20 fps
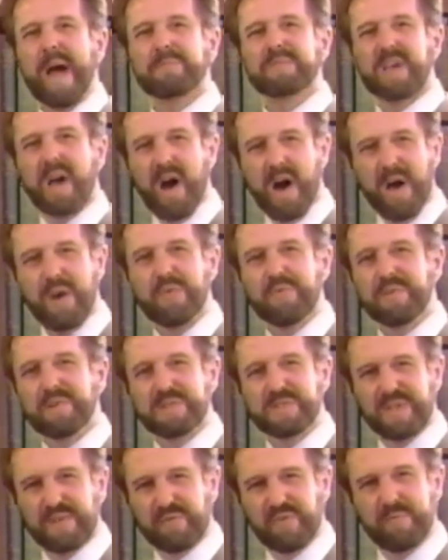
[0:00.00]
perhaps
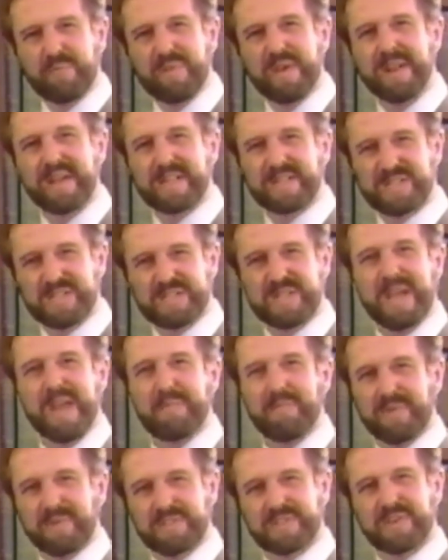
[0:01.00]
hundreds of rabbinic
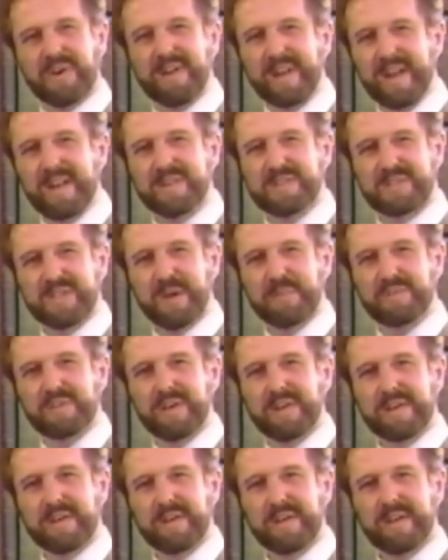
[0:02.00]
statements on any
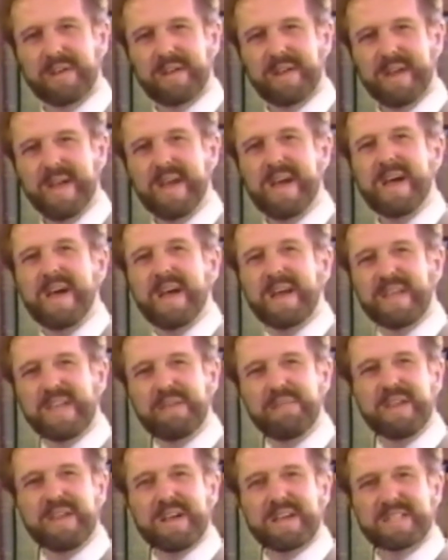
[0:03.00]
subject,
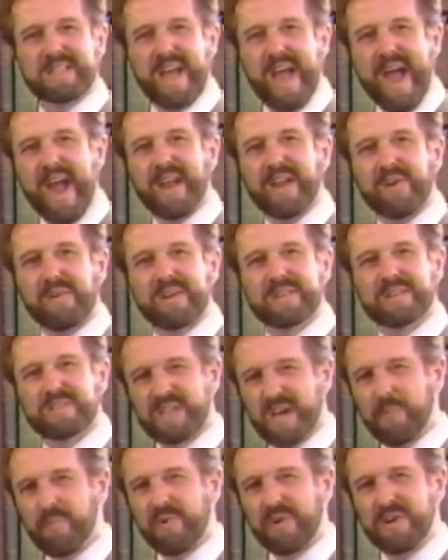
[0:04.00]
giving us
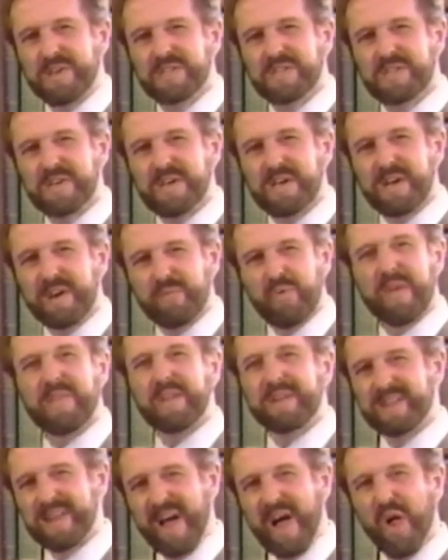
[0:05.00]
accurate summaries of
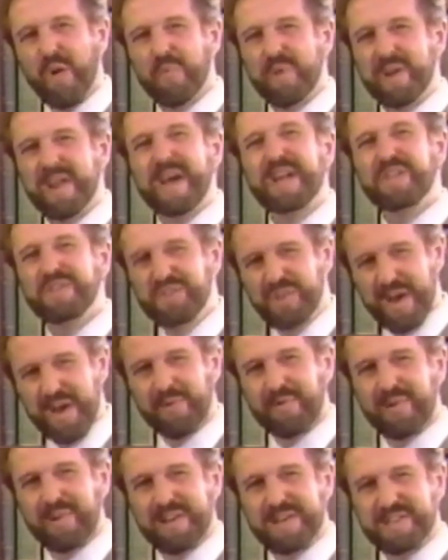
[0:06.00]
what the Talmud
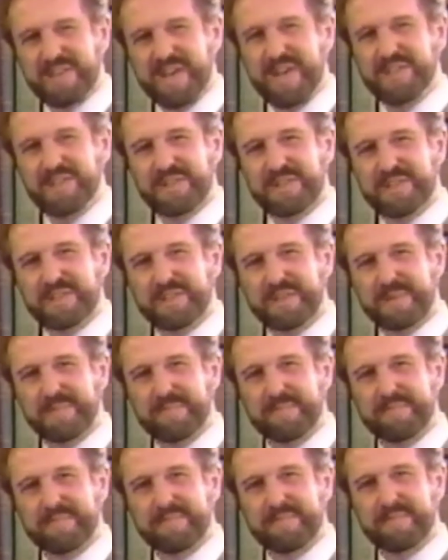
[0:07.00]
generally teaches.
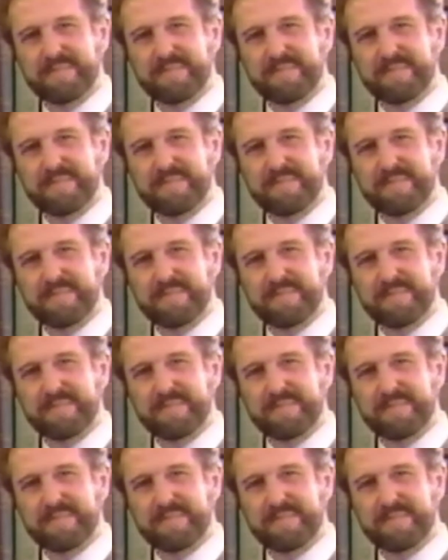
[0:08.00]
